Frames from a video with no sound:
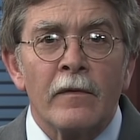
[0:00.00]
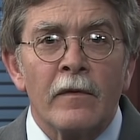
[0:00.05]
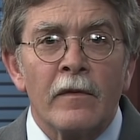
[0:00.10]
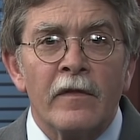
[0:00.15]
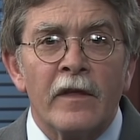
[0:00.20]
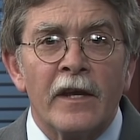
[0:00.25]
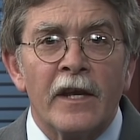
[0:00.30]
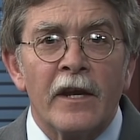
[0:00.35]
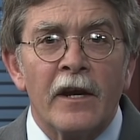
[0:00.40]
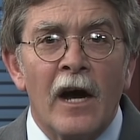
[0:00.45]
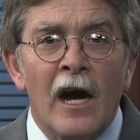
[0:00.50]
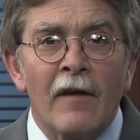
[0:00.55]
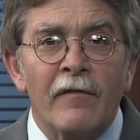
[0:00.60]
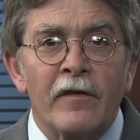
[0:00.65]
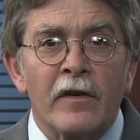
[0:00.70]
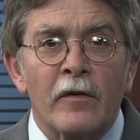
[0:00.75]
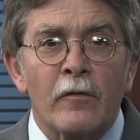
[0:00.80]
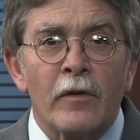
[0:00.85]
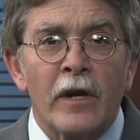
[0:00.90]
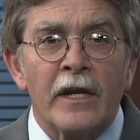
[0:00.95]
that it
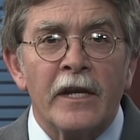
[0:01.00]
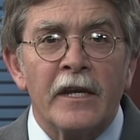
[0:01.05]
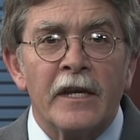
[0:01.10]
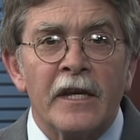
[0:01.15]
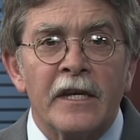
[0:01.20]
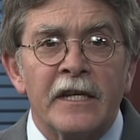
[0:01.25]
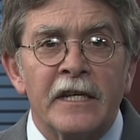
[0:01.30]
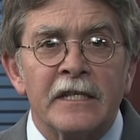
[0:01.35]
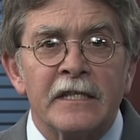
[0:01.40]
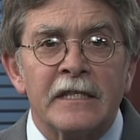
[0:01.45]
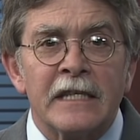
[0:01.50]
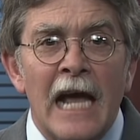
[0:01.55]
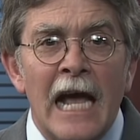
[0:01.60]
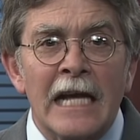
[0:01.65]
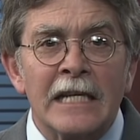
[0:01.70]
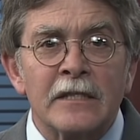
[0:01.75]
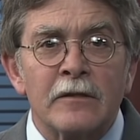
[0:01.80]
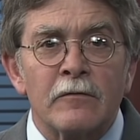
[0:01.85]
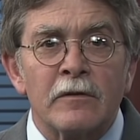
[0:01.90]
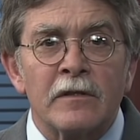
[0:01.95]
often created a
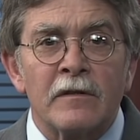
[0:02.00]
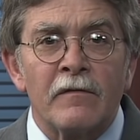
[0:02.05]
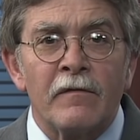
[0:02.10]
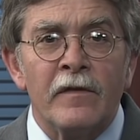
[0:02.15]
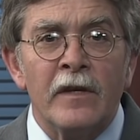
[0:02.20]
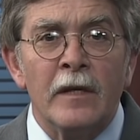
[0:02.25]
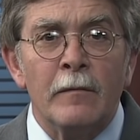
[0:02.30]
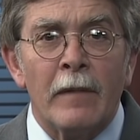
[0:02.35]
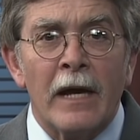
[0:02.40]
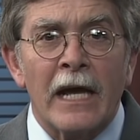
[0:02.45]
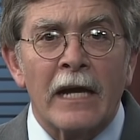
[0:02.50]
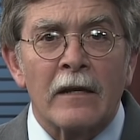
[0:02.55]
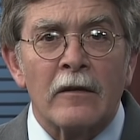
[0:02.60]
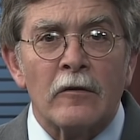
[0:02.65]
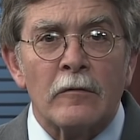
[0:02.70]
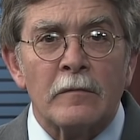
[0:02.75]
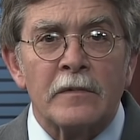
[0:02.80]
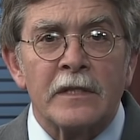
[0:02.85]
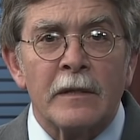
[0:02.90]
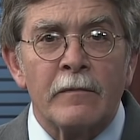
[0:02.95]
disastrous feedback
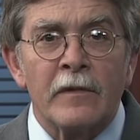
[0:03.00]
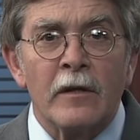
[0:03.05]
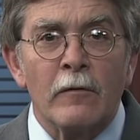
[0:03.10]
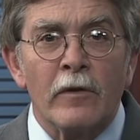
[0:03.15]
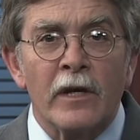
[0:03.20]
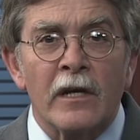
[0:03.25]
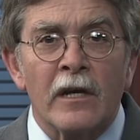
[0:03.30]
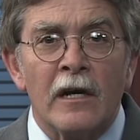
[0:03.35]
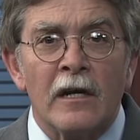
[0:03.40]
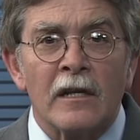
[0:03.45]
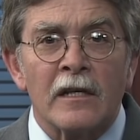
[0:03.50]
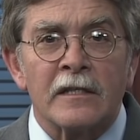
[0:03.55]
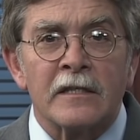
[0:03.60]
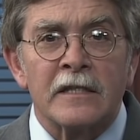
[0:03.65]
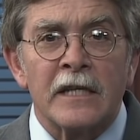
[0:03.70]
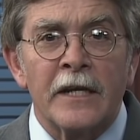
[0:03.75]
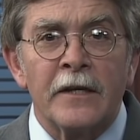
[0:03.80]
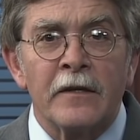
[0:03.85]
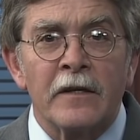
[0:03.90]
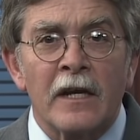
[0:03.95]
loop, something we call a
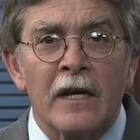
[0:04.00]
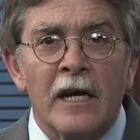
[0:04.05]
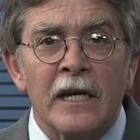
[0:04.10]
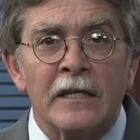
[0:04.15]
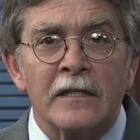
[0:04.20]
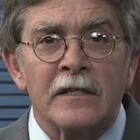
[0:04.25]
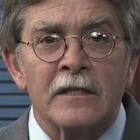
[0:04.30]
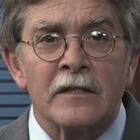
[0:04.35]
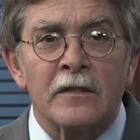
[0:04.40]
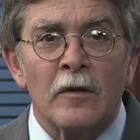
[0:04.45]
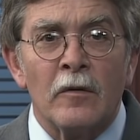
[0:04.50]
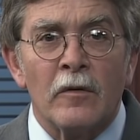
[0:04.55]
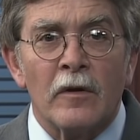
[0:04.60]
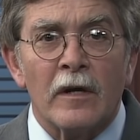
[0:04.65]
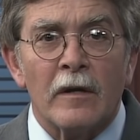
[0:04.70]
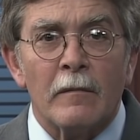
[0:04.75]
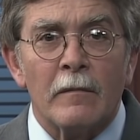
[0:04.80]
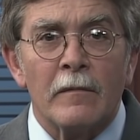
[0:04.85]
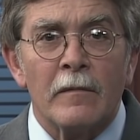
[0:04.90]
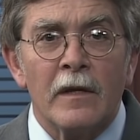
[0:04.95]
cytokine
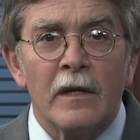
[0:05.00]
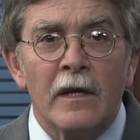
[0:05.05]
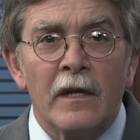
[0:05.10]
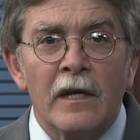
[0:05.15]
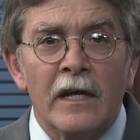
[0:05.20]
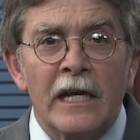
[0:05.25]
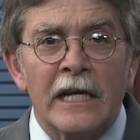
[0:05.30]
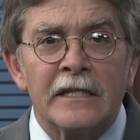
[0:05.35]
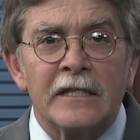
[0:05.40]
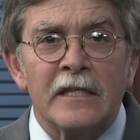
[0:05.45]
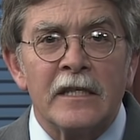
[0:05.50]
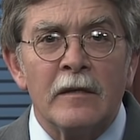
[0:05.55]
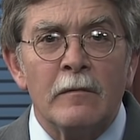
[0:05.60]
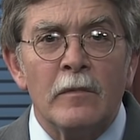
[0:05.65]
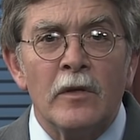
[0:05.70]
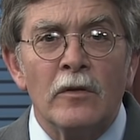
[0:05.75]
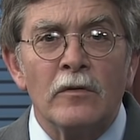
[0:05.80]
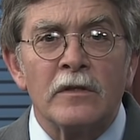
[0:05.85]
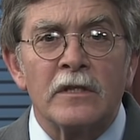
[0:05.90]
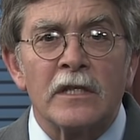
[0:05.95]
storm. It's the
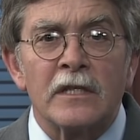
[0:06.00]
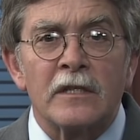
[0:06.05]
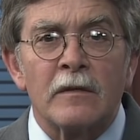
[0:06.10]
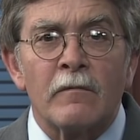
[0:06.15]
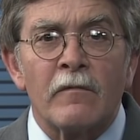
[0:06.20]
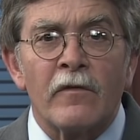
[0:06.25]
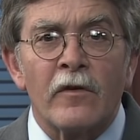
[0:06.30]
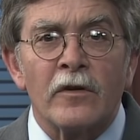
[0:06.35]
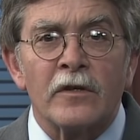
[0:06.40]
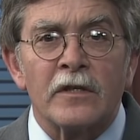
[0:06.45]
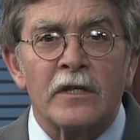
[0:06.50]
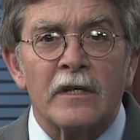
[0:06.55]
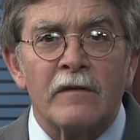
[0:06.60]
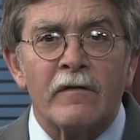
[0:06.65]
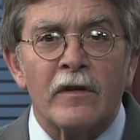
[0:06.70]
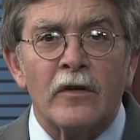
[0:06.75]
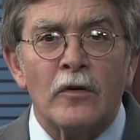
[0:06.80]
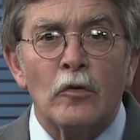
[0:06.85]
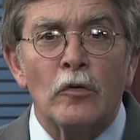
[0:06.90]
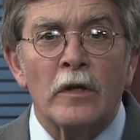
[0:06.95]
immune system version of
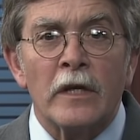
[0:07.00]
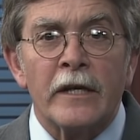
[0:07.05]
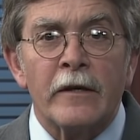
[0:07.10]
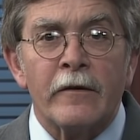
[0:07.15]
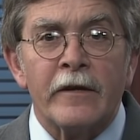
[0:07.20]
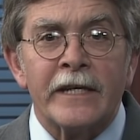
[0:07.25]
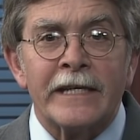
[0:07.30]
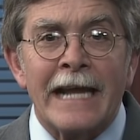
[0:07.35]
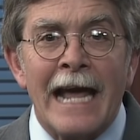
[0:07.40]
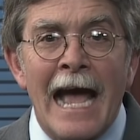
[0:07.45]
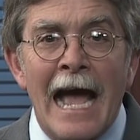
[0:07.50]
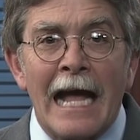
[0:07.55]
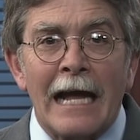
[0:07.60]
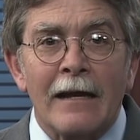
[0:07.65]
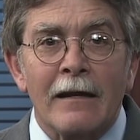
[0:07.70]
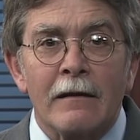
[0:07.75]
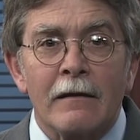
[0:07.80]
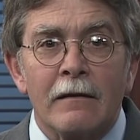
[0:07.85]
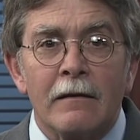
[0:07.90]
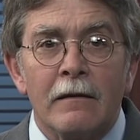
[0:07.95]
a nuclear
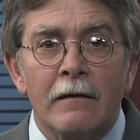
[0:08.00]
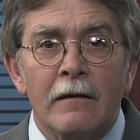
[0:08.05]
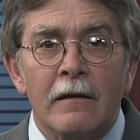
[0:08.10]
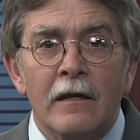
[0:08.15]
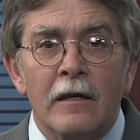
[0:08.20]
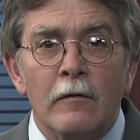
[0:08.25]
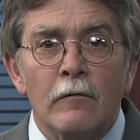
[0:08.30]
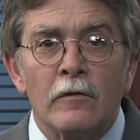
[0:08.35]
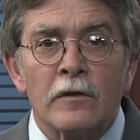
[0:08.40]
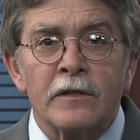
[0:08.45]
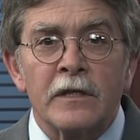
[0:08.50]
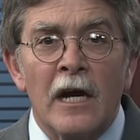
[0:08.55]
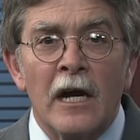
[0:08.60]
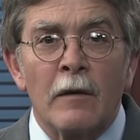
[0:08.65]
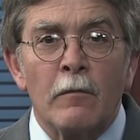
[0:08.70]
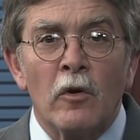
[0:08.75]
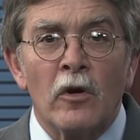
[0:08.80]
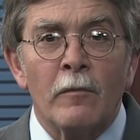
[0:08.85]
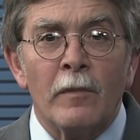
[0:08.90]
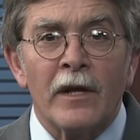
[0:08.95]
attack. We'll
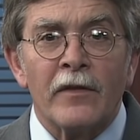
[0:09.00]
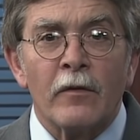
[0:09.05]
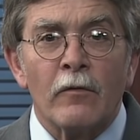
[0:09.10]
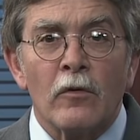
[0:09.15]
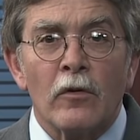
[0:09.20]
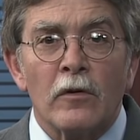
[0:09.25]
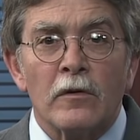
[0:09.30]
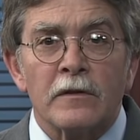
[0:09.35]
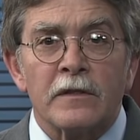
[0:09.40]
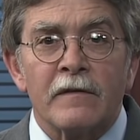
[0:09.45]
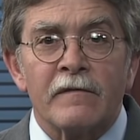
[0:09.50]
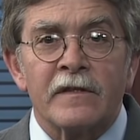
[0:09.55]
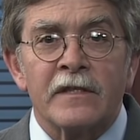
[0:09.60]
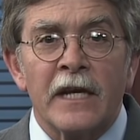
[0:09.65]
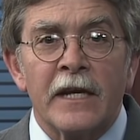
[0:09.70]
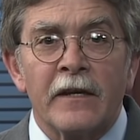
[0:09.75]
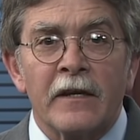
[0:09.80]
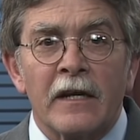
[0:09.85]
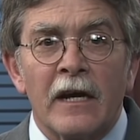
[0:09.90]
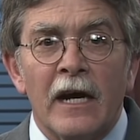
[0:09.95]
talk more about the roles of
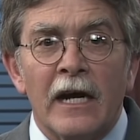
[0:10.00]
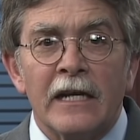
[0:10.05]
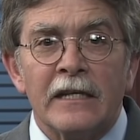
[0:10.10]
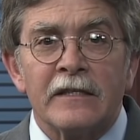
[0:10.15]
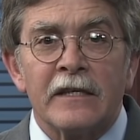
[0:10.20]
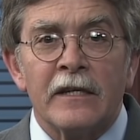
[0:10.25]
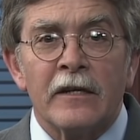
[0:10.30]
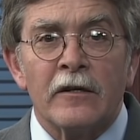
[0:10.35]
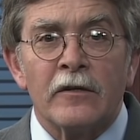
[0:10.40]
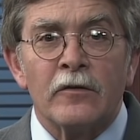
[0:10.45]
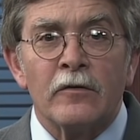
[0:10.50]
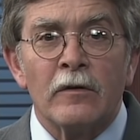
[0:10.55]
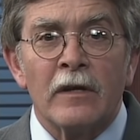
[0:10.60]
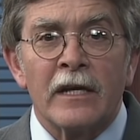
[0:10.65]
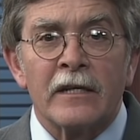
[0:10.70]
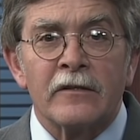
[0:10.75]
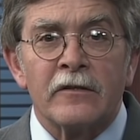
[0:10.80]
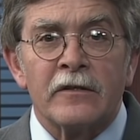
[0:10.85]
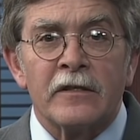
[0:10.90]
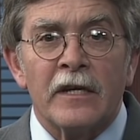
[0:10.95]
cytokines in our 2
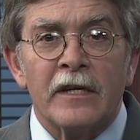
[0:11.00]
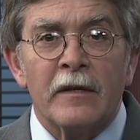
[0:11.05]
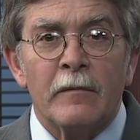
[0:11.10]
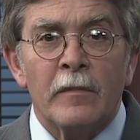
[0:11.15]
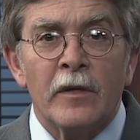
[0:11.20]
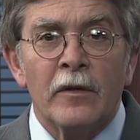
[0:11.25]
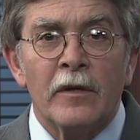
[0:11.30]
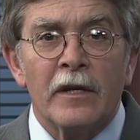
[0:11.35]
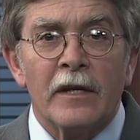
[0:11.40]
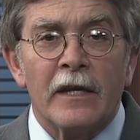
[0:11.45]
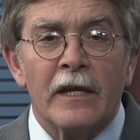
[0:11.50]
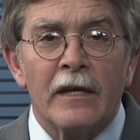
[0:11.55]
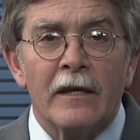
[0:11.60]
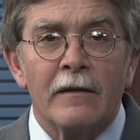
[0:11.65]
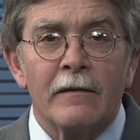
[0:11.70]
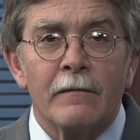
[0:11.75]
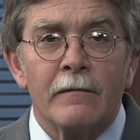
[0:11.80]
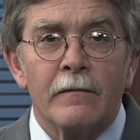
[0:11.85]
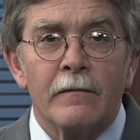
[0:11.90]
lectures on immunity.